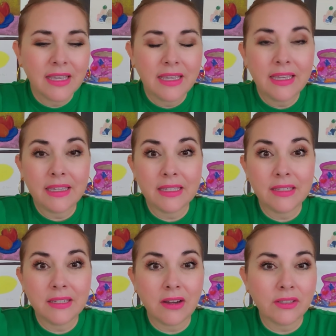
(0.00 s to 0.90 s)
It
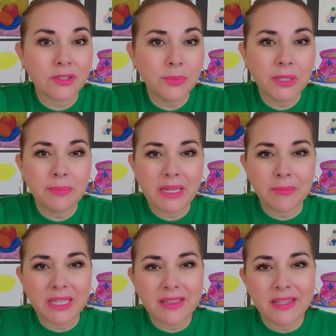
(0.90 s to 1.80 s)
can also be
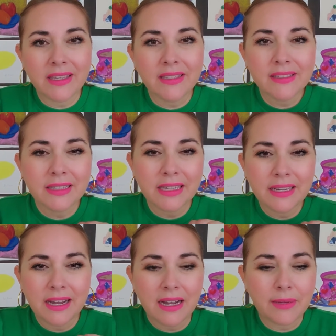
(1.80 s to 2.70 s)
man-made things like
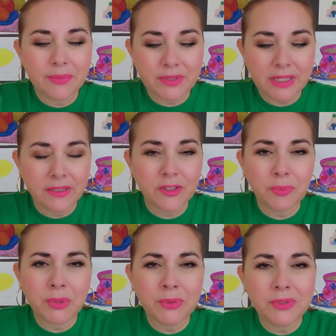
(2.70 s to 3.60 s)
cups and
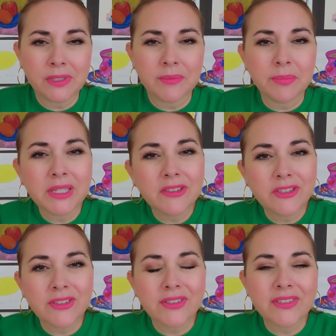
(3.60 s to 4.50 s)
spoons and
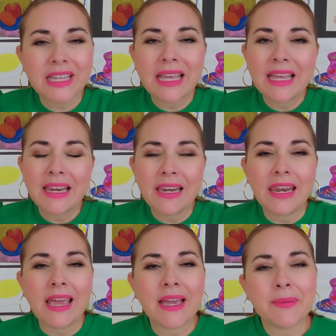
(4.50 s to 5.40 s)
pitchers,
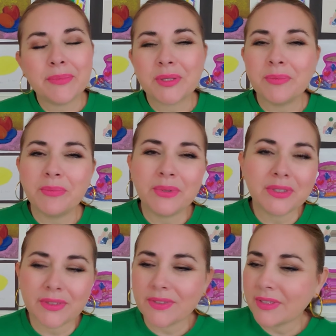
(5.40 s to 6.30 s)
lamps,
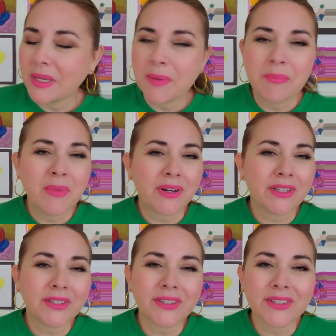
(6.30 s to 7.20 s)
books,
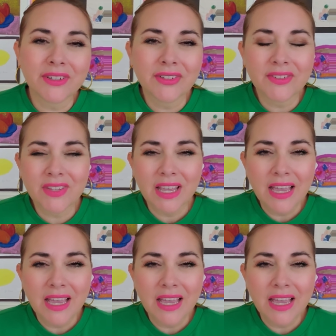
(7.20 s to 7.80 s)
markers.